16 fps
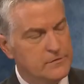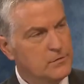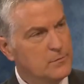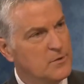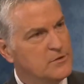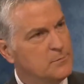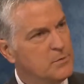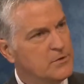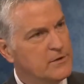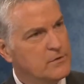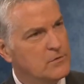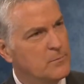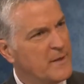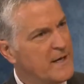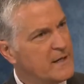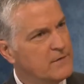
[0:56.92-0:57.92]
too much
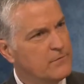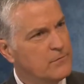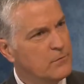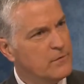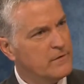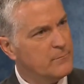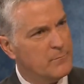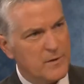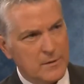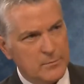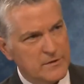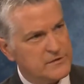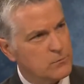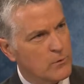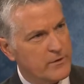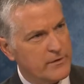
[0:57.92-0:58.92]
political back and forth?
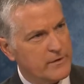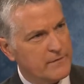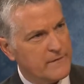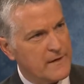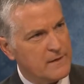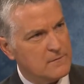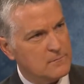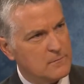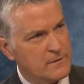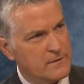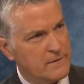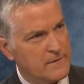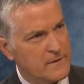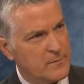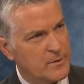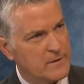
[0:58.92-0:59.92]
Public's weary of that? What do
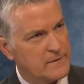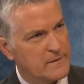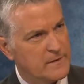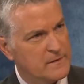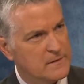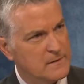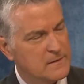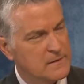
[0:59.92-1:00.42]
you think about that?